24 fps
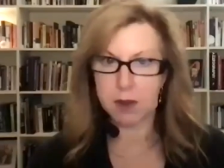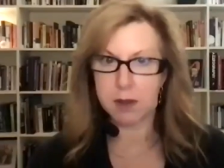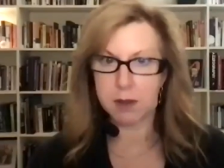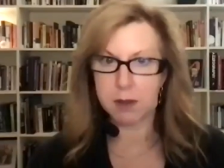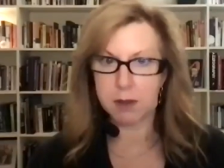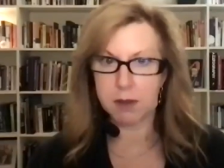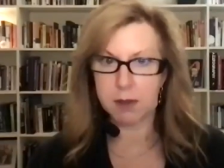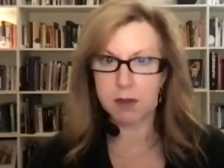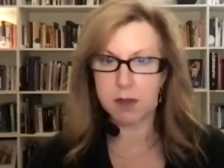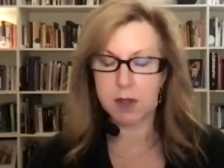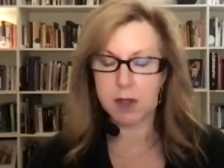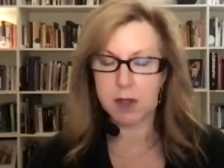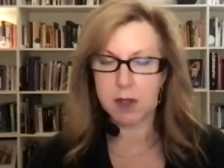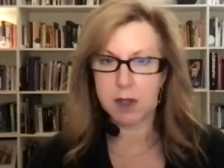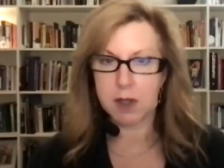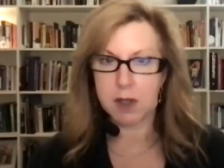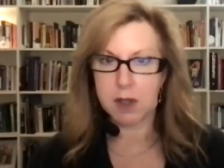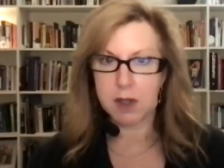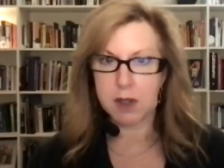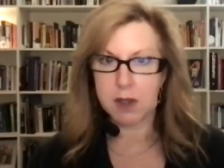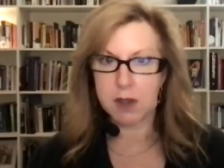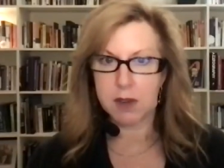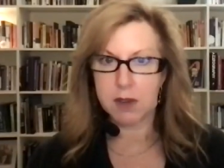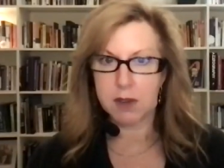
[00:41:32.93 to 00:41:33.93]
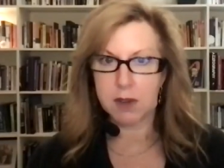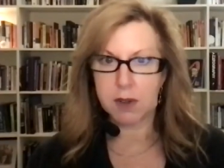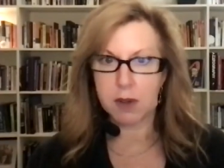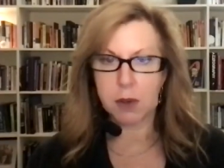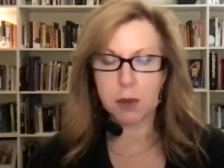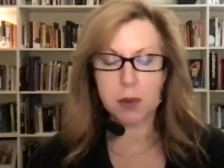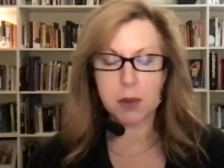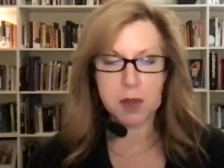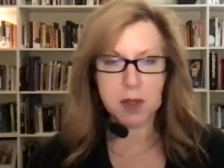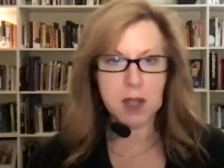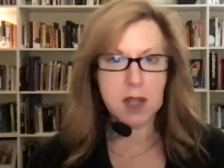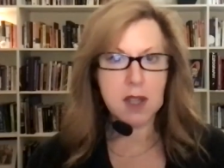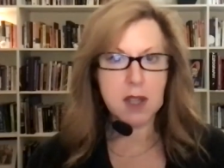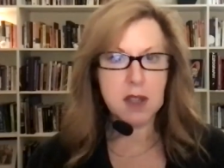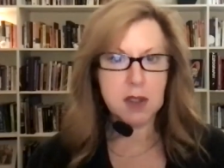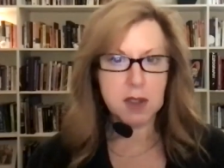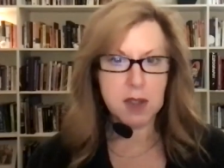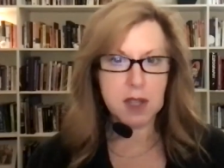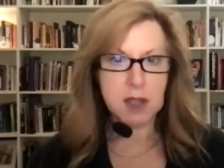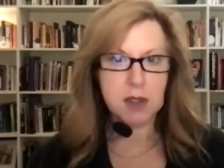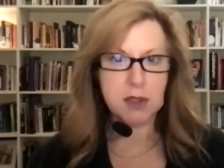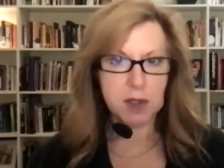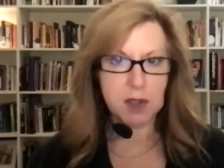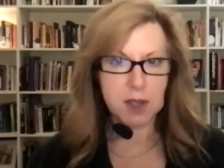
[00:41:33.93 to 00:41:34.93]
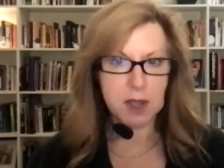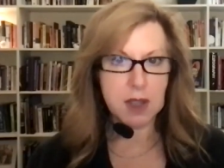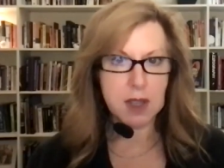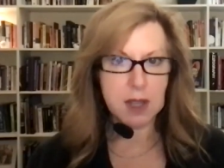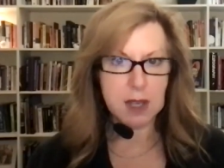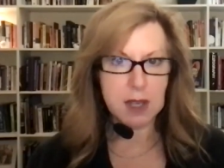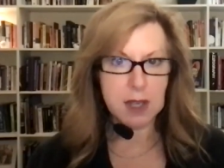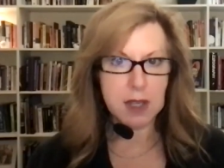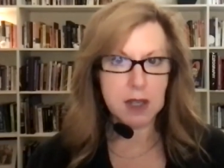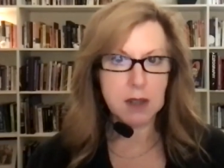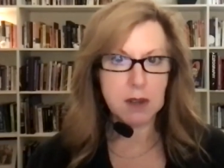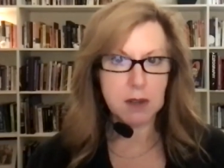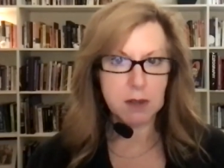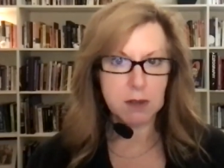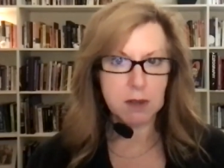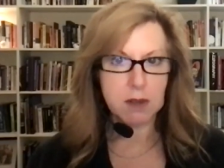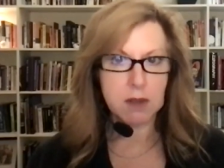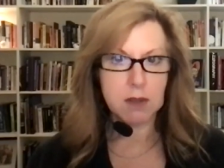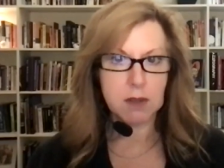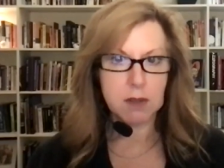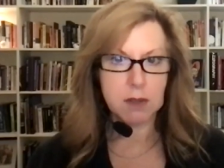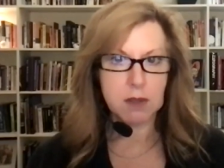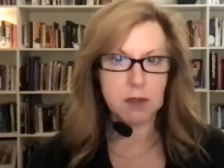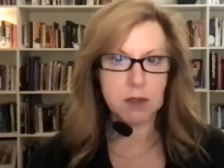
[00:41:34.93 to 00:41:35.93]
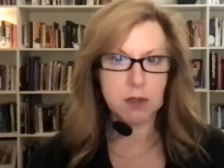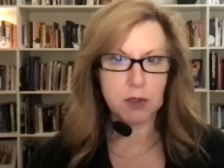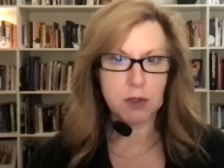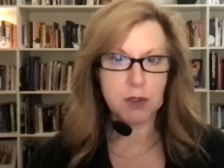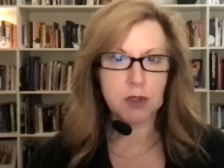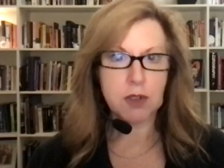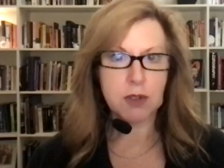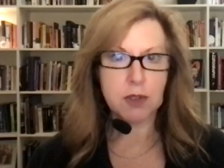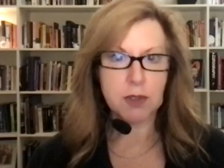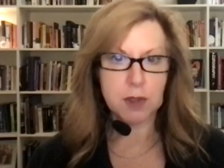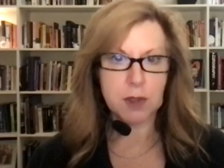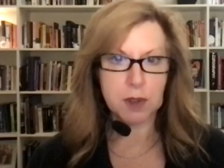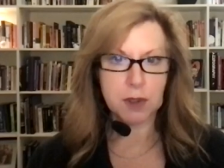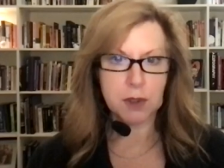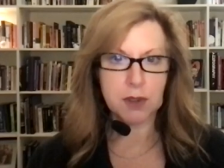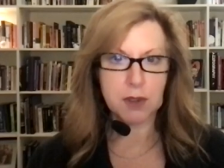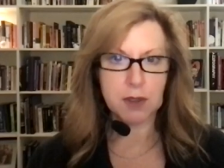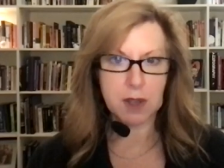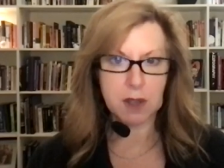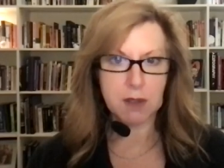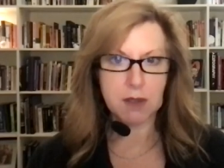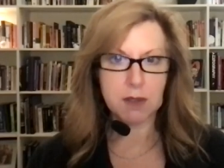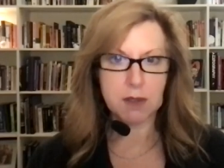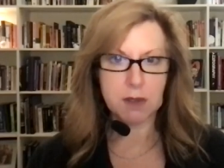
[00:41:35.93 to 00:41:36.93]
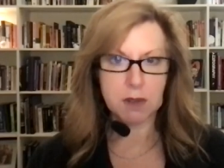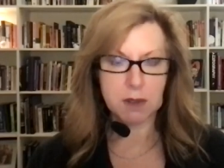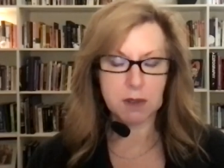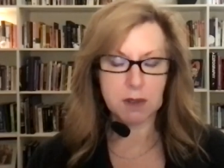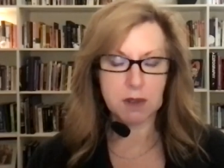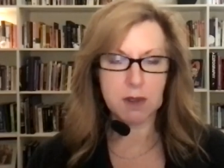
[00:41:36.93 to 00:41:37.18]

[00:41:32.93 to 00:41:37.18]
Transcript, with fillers: right so th- things like that, just to feel think,